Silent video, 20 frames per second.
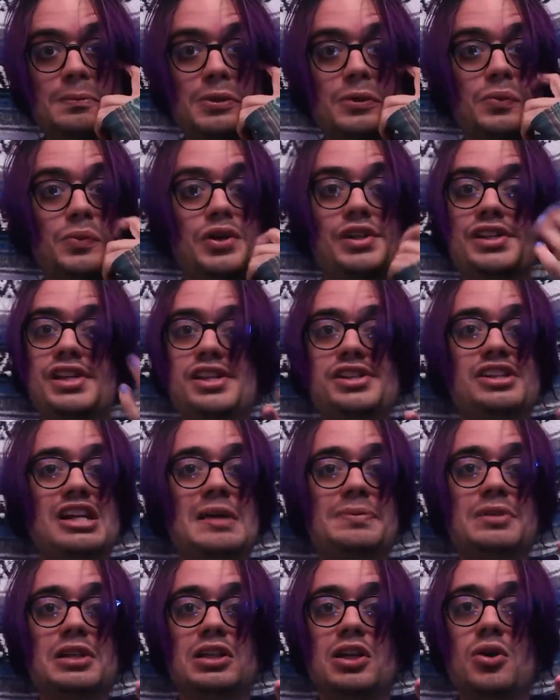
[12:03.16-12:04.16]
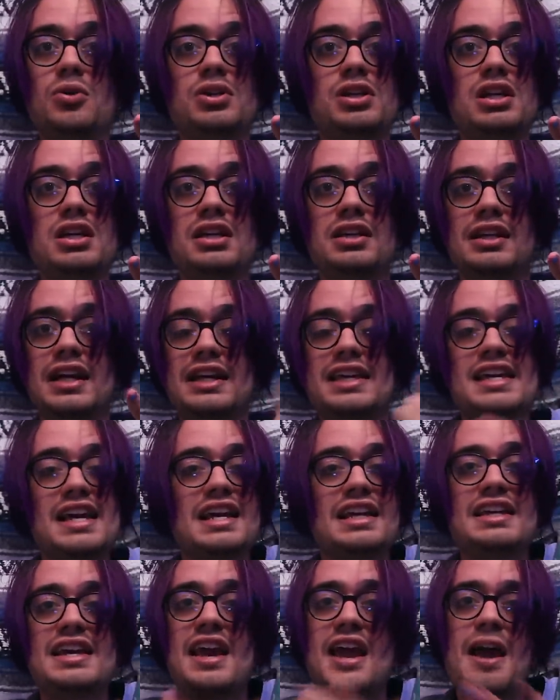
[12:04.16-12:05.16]
But really, he's kept it low key. Like, he
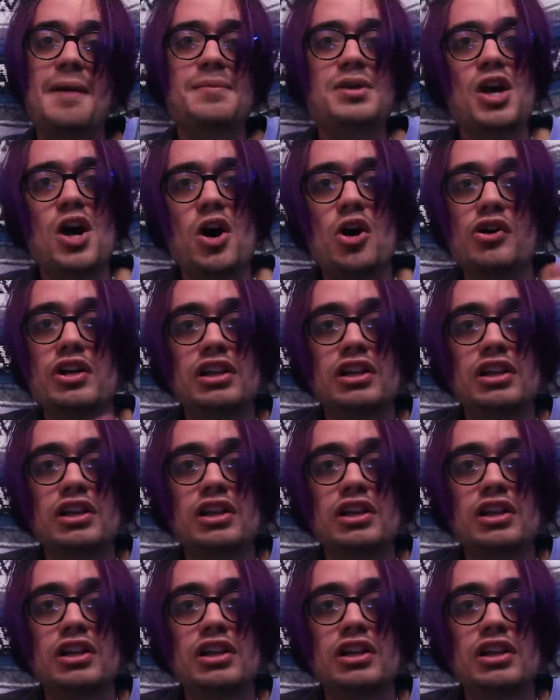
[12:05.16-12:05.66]
had a cameo